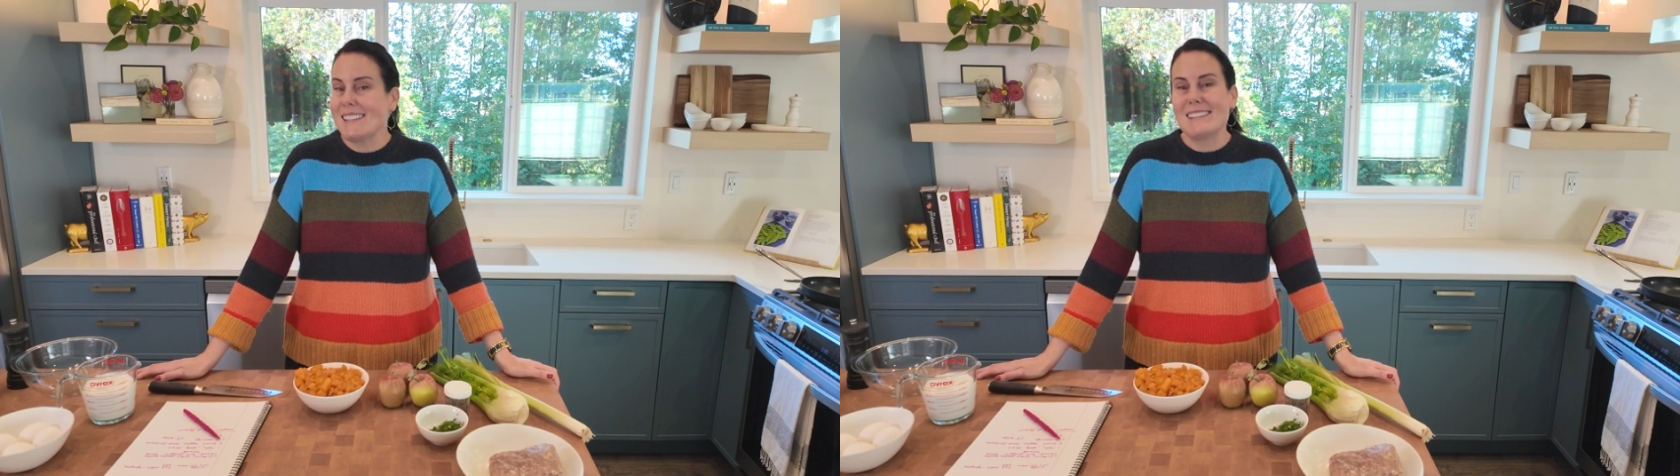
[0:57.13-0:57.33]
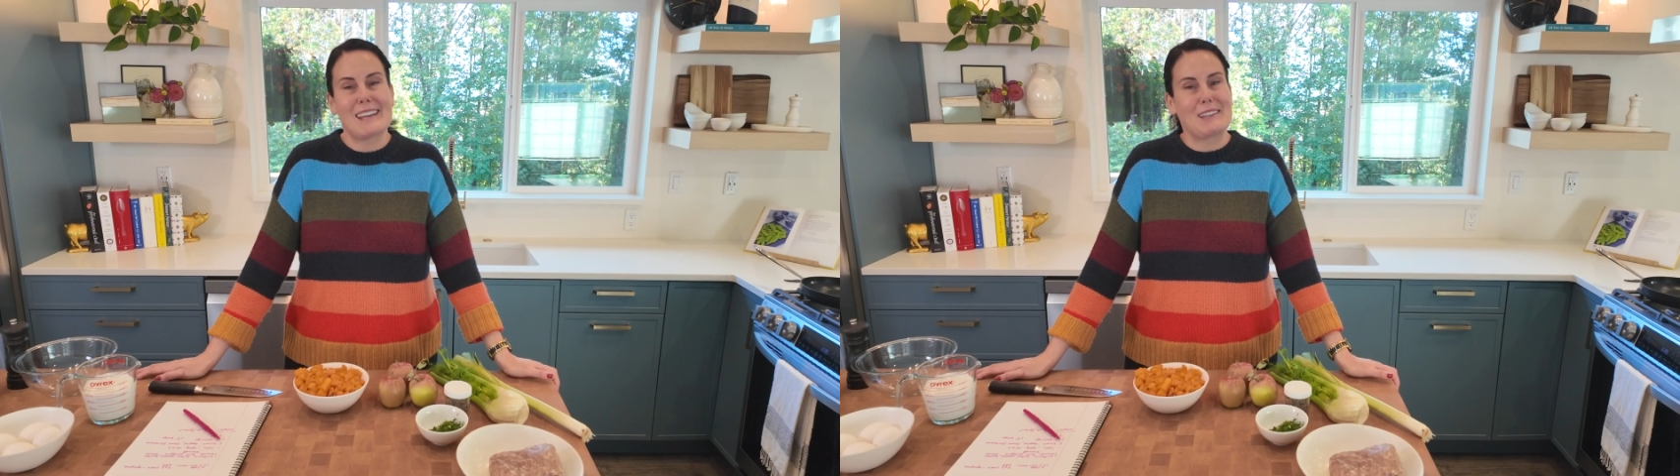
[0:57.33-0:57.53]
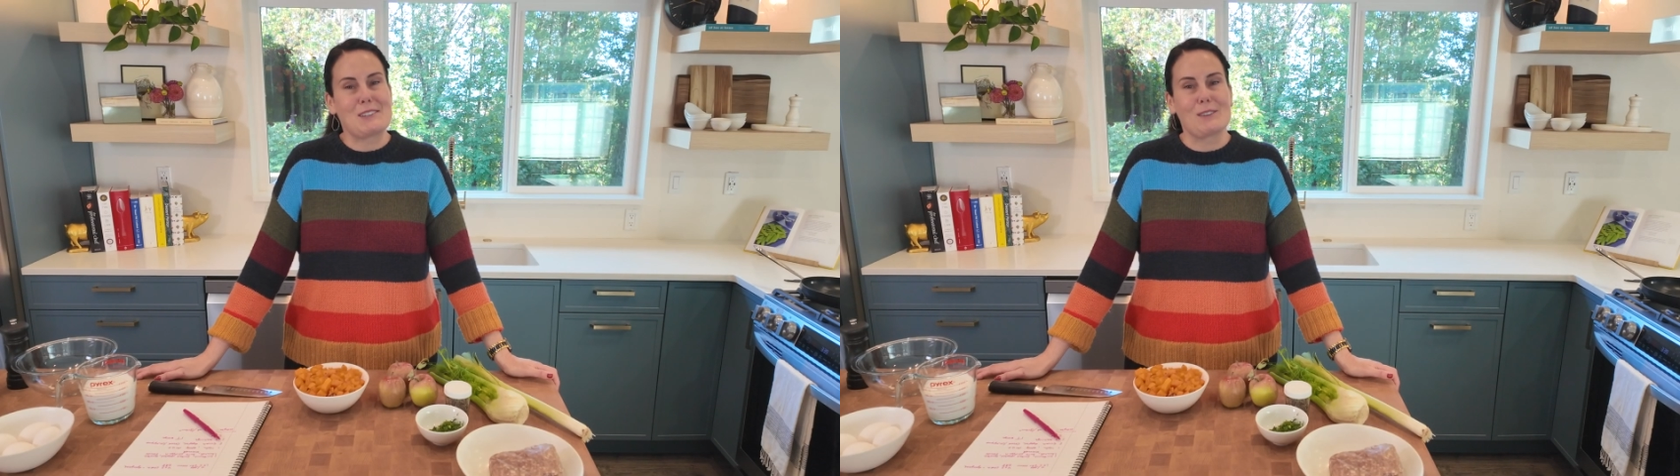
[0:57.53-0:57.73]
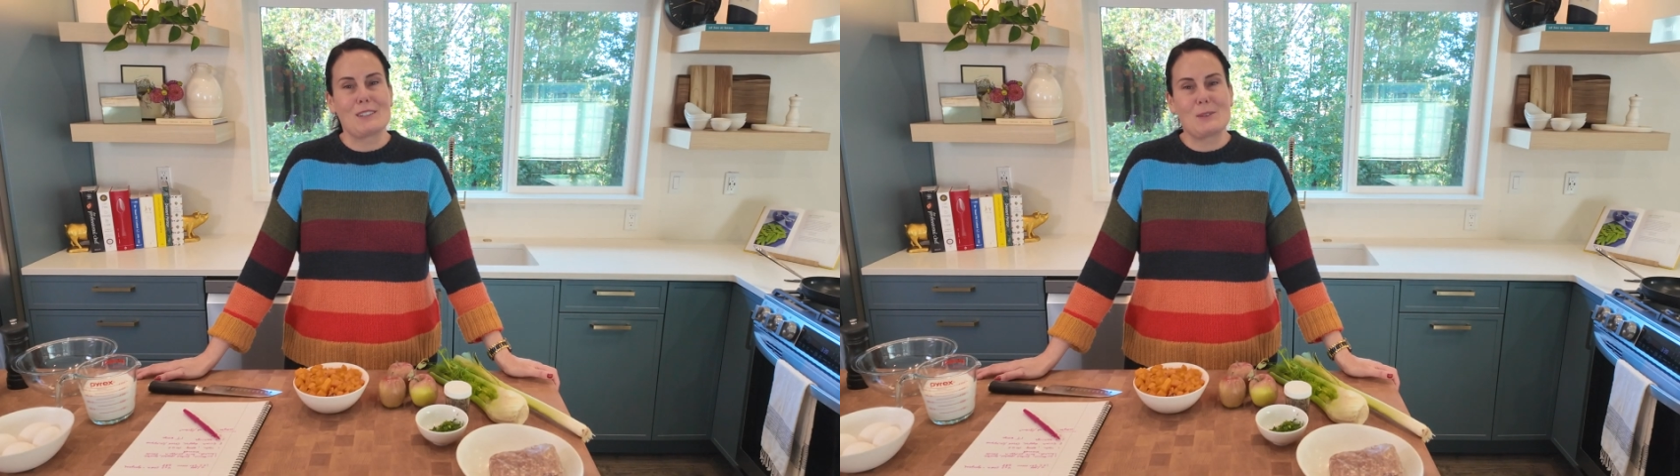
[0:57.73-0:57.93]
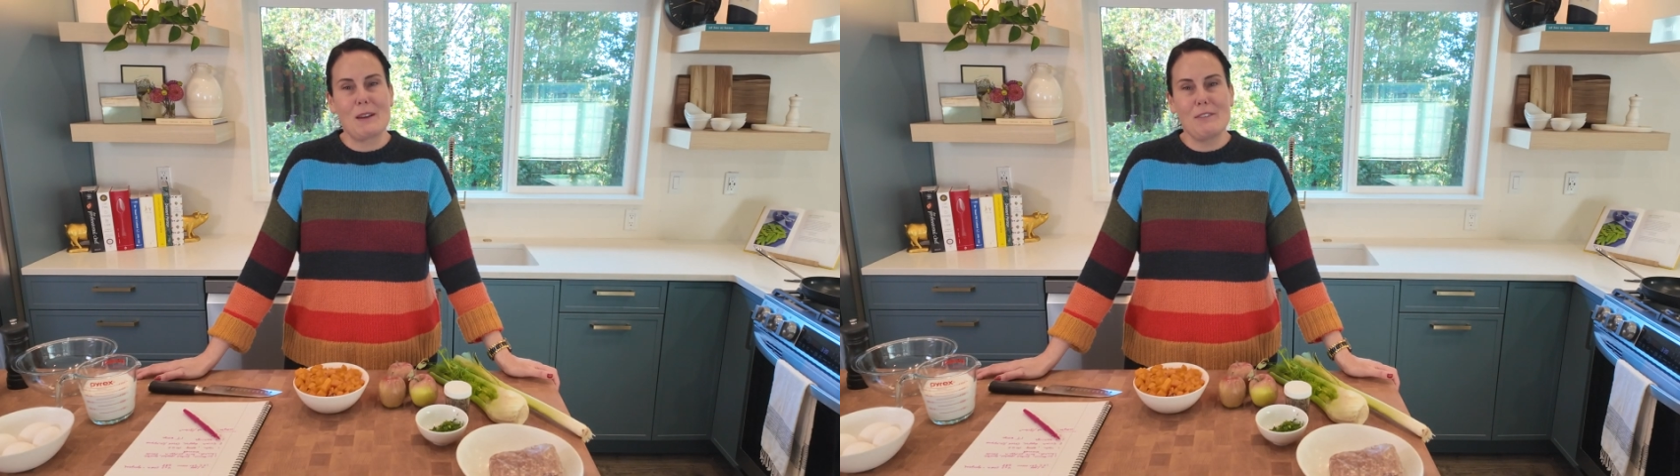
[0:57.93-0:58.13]
since I can serve
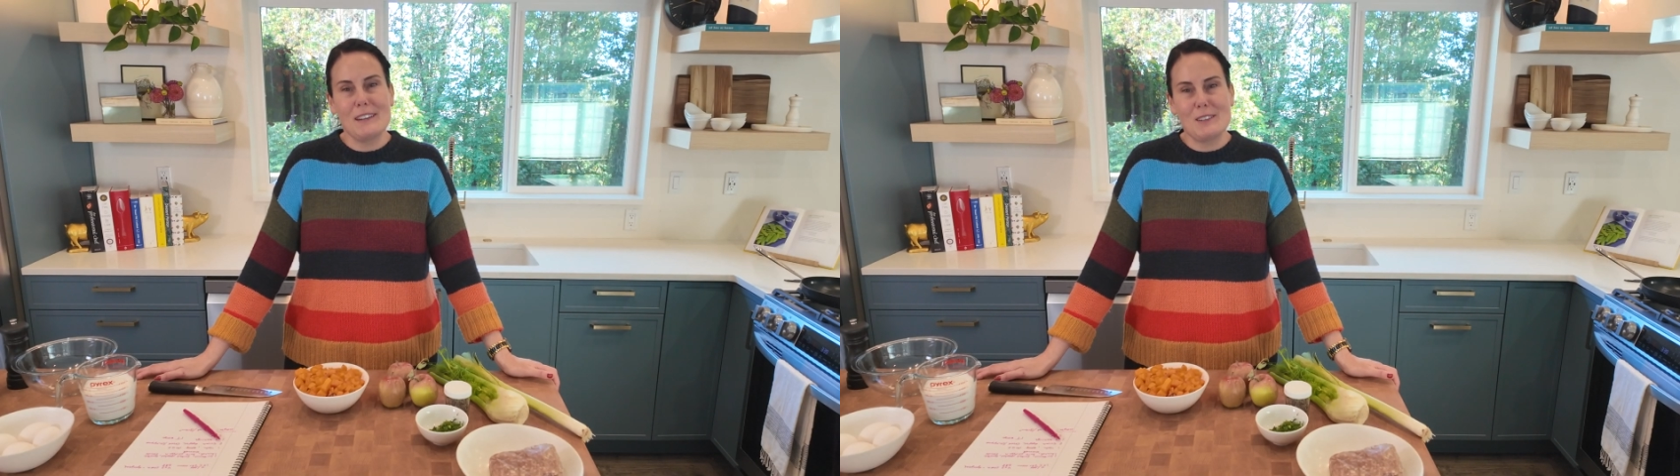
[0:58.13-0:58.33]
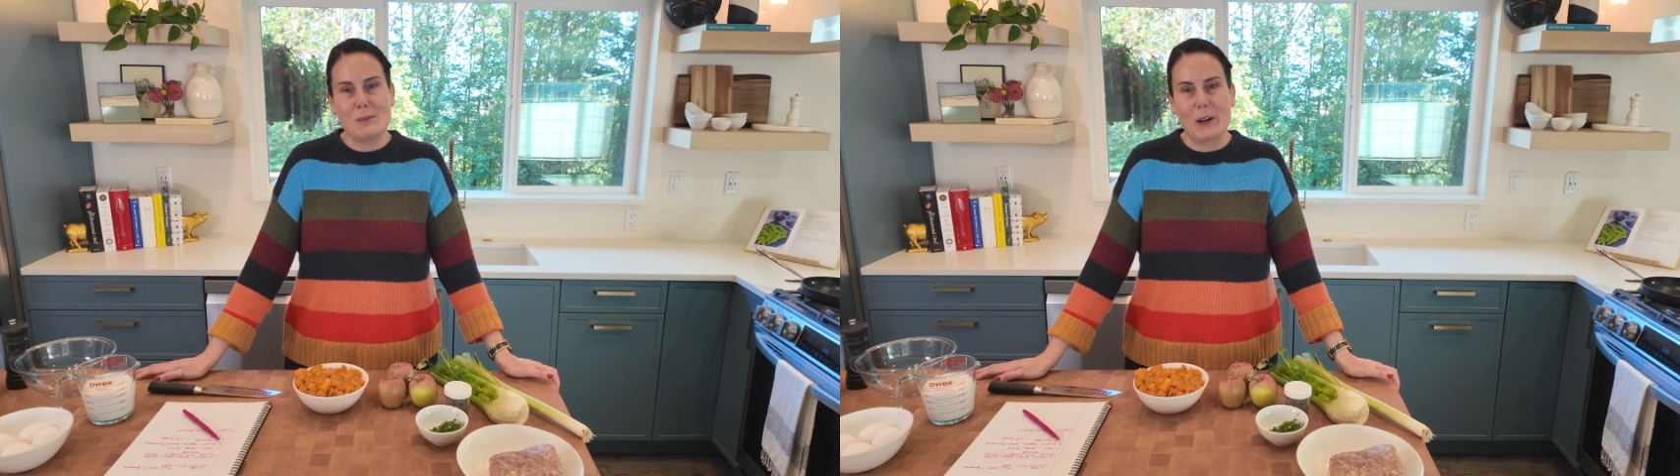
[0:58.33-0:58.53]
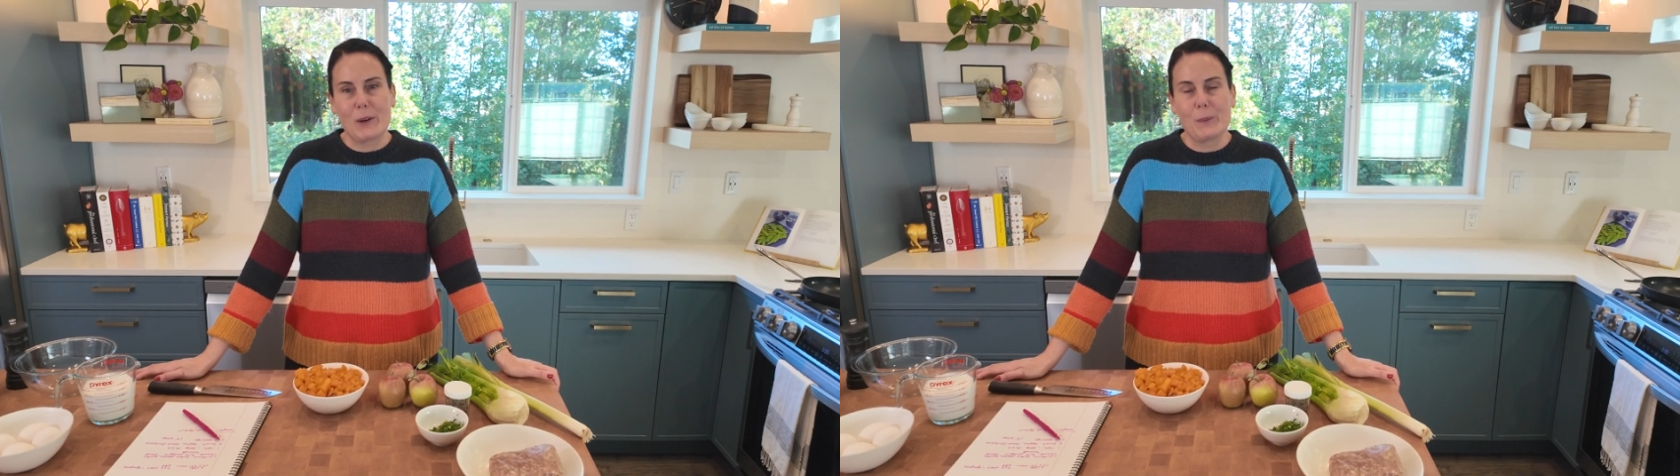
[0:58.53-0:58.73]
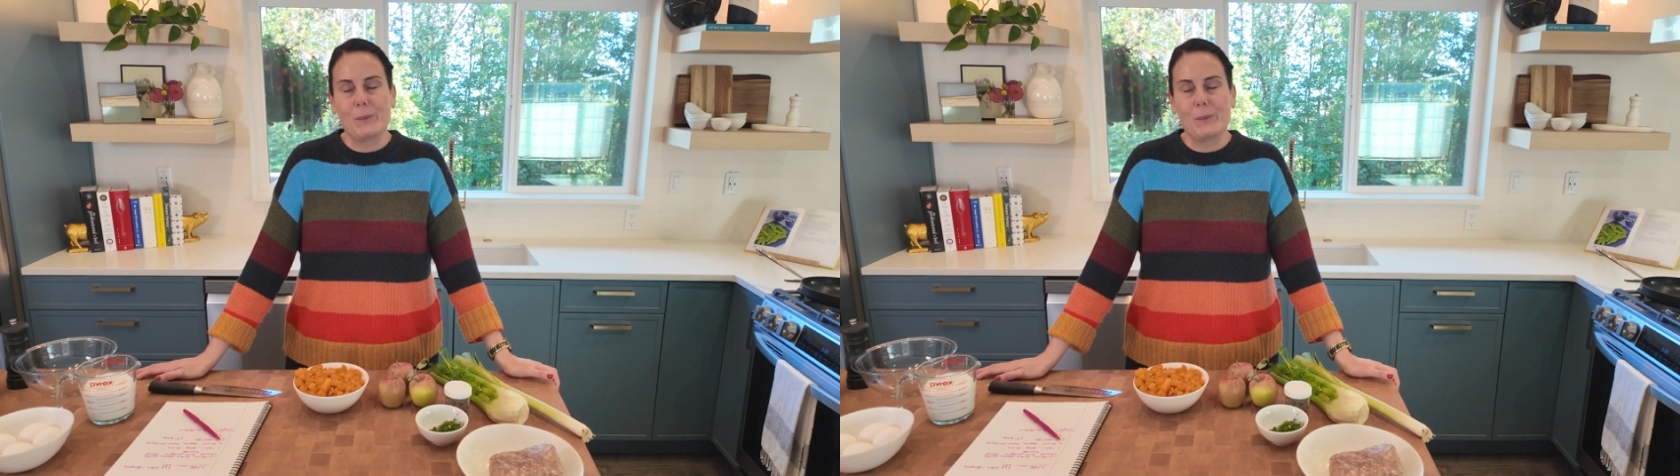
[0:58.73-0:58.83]
it to my friends tomorrow.